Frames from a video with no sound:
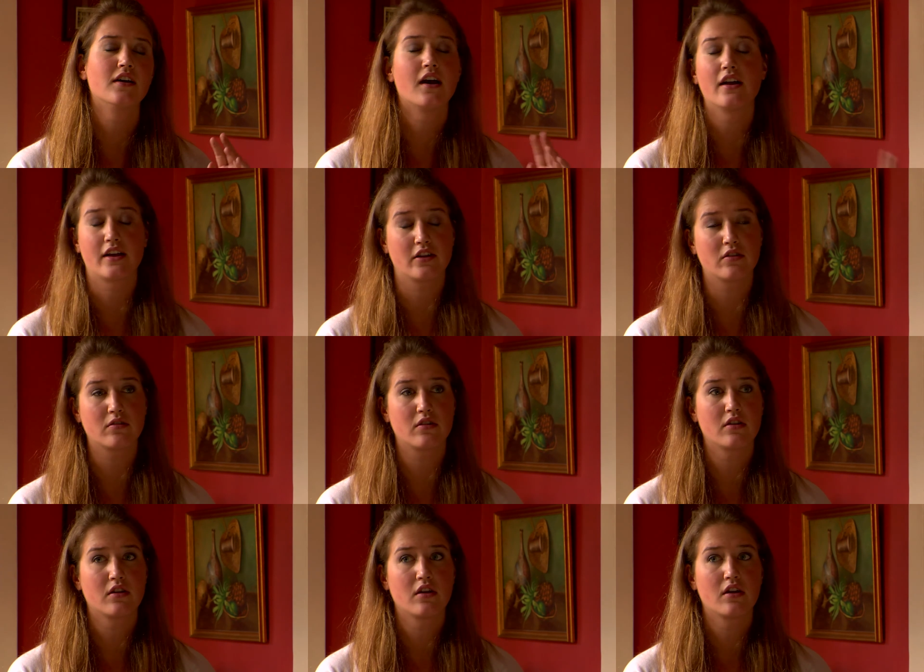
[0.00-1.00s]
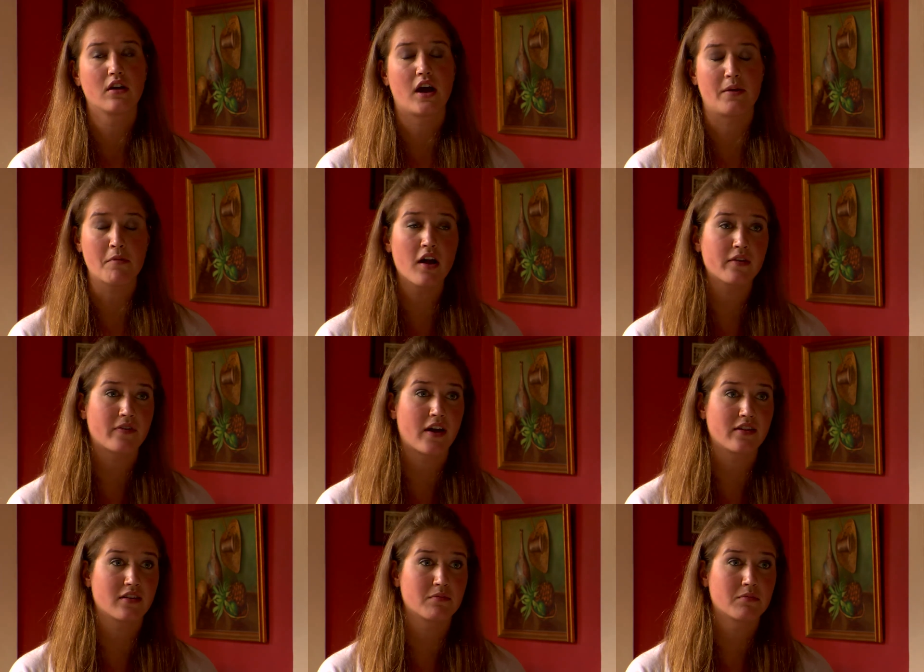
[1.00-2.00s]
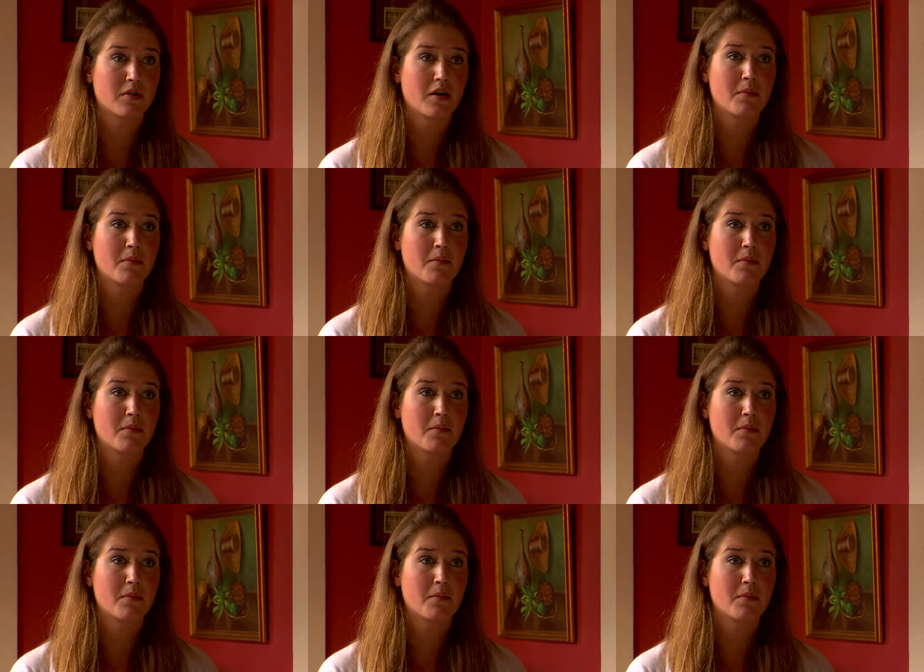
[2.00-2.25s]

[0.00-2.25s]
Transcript: And I modify them,